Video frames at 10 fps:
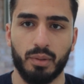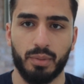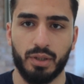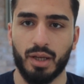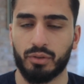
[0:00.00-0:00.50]

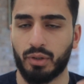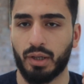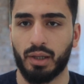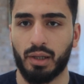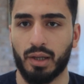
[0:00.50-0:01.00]
pediatric
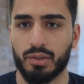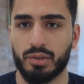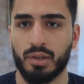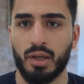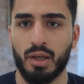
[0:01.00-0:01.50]

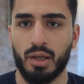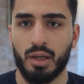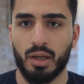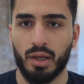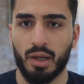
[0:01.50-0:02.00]
ALS,
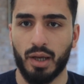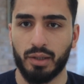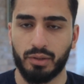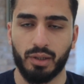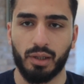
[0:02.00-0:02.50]

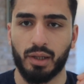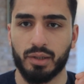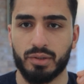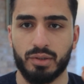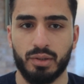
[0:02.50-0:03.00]

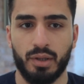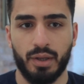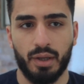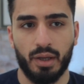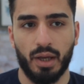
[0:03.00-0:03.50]
ATLS,
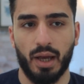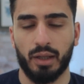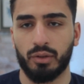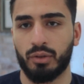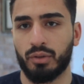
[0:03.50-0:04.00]

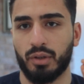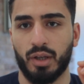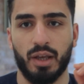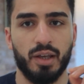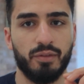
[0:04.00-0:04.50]
and
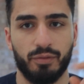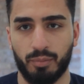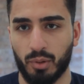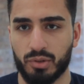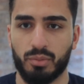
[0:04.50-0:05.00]

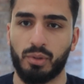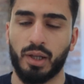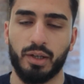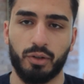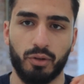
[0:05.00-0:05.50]
if possible
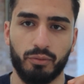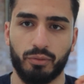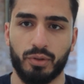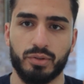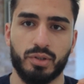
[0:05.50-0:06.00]
any
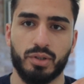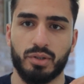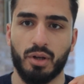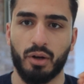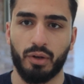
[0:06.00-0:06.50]

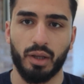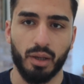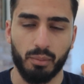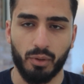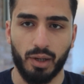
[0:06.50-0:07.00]
conferences that are
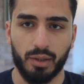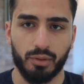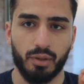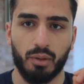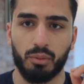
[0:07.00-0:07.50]
EM
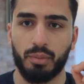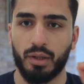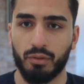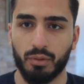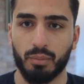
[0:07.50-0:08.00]
related, that would be
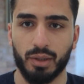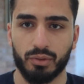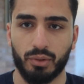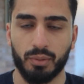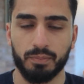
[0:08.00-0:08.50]
even
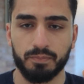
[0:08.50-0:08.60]
better,